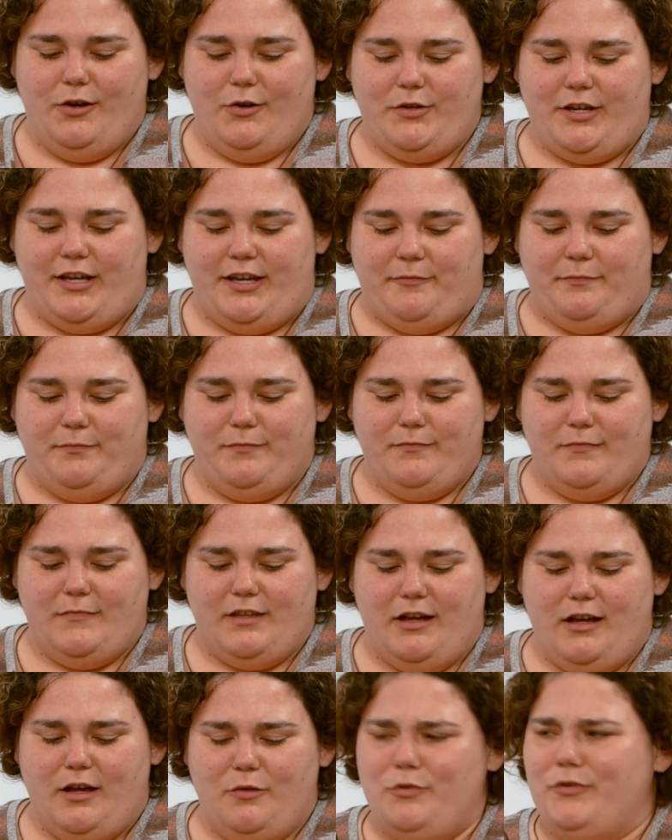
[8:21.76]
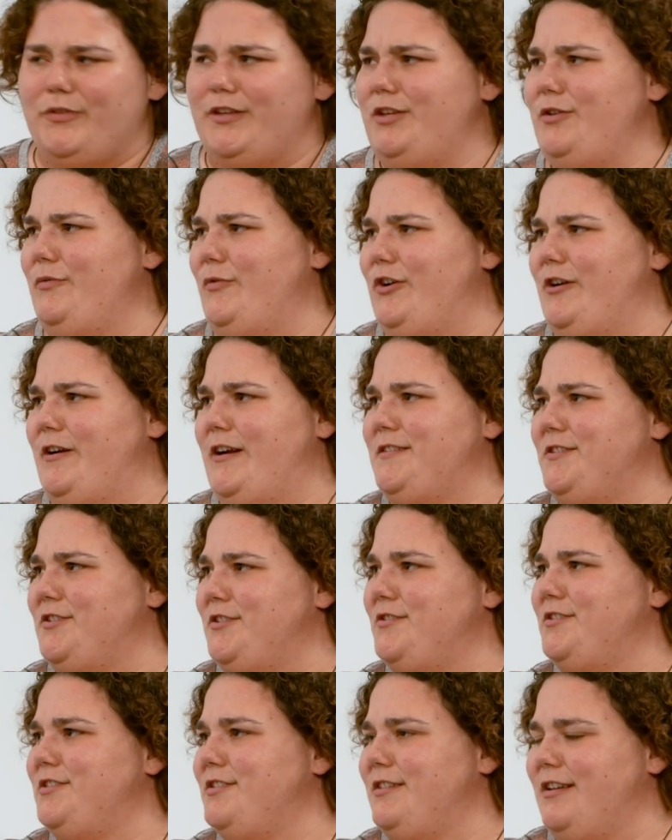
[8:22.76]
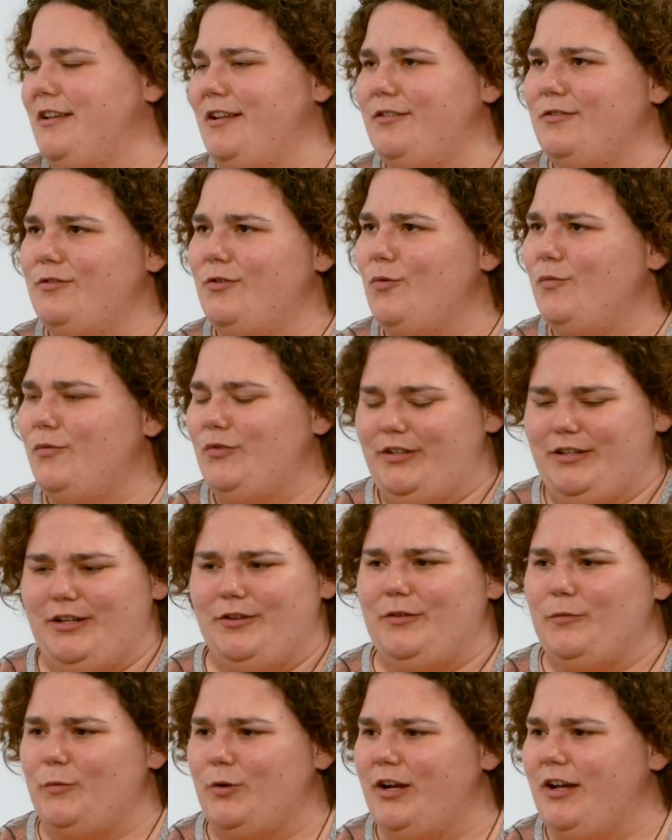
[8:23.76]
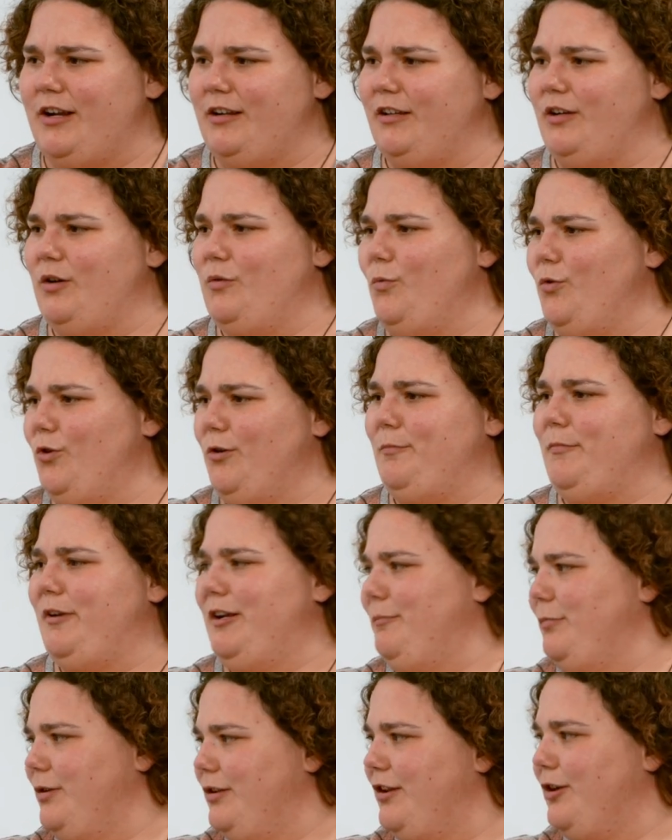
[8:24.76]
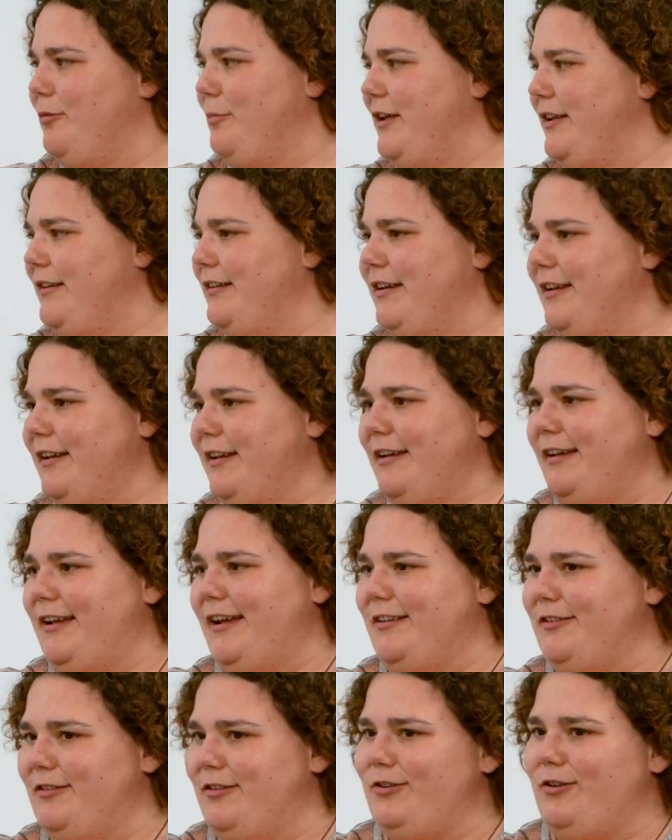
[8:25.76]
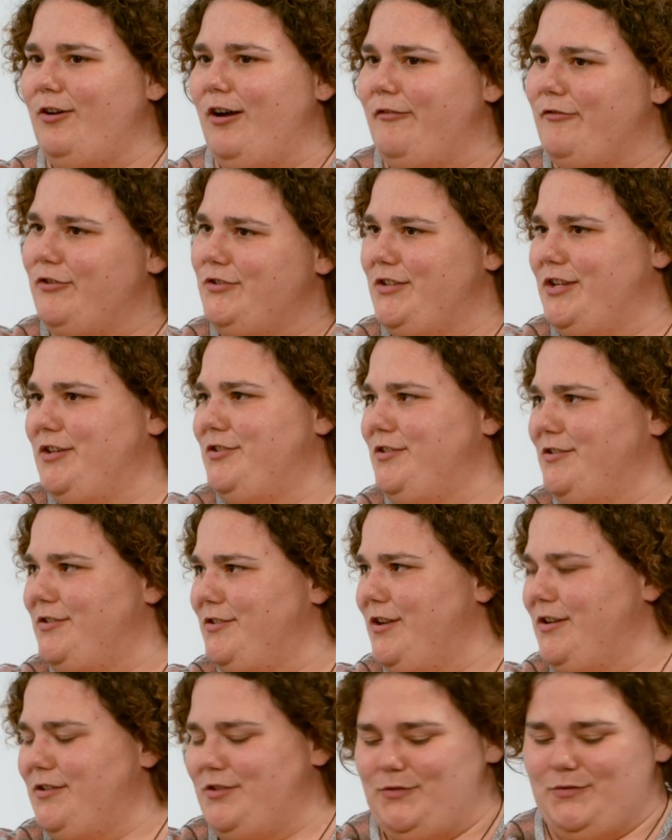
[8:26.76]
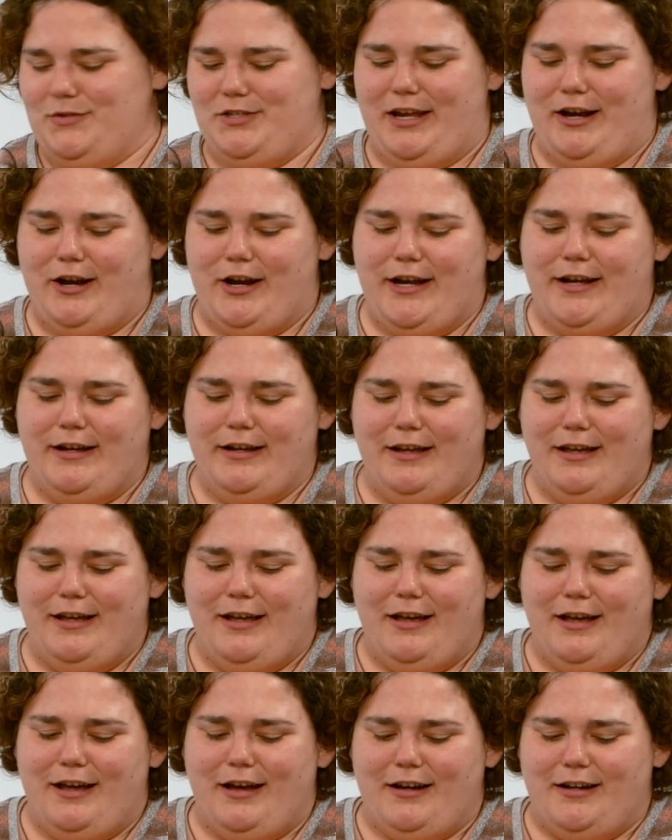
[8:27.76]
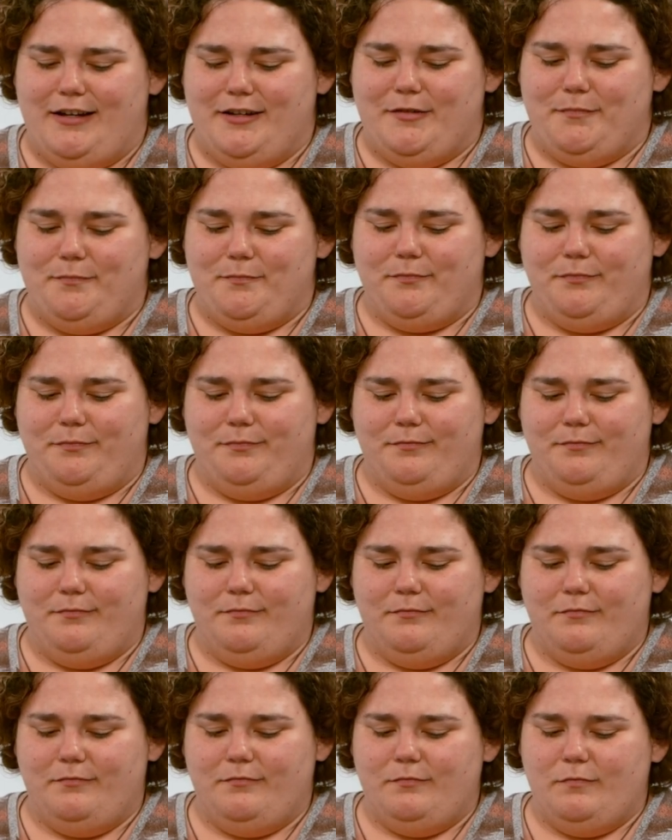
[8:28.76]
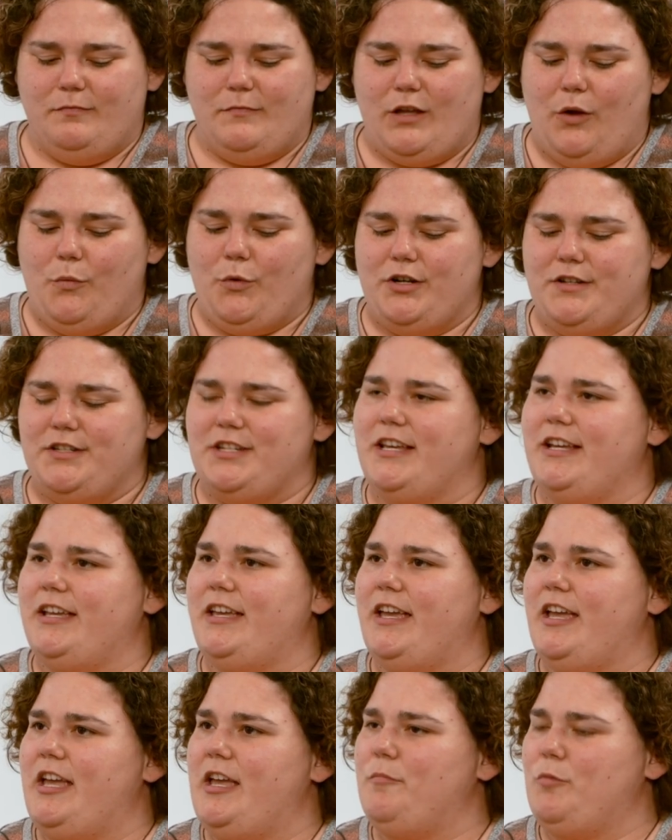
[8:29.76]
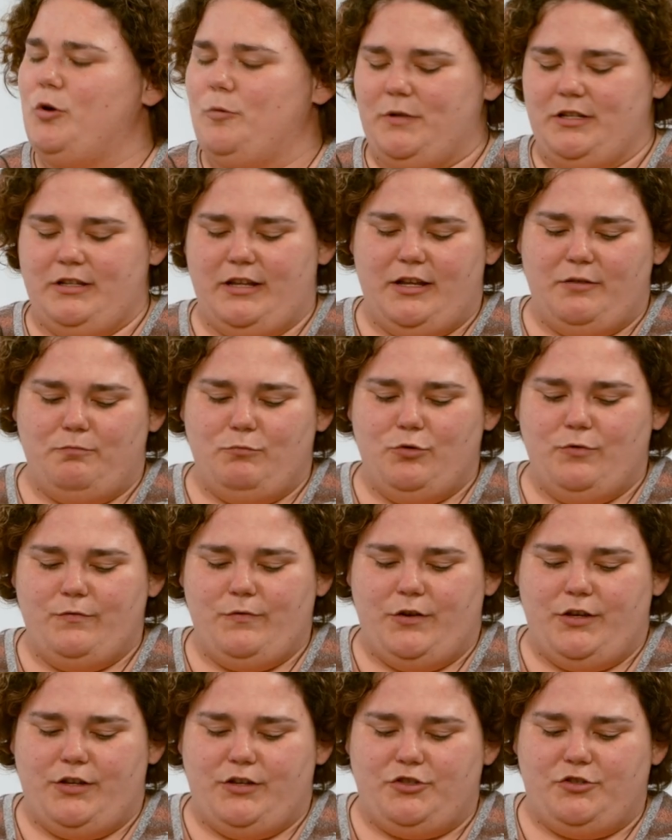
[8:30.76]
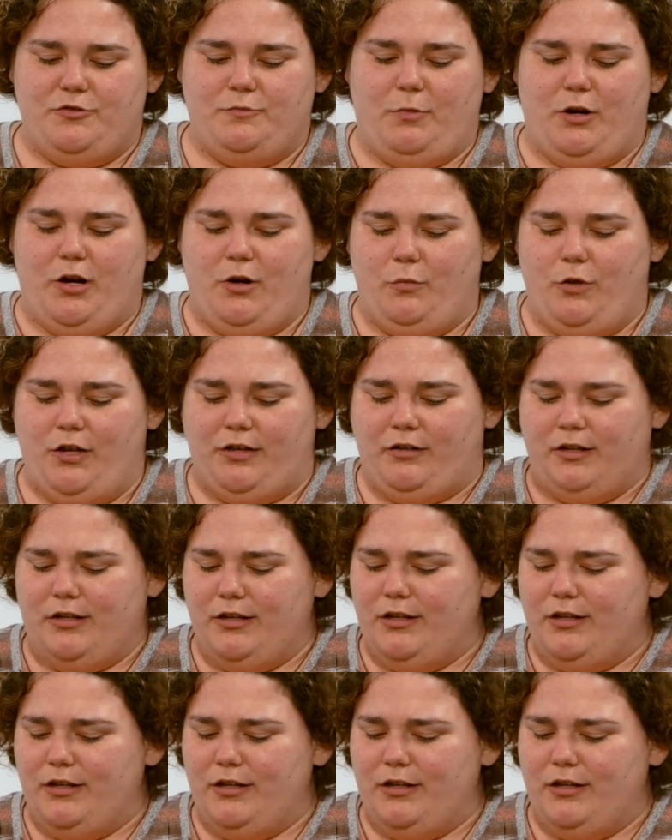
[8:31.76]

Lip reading: Okay. Well, thank you for your answers. And hopefully now that we're kind of like warmed up a little bit and the conversation's not too scary, we're going to take a moment and move on to part one.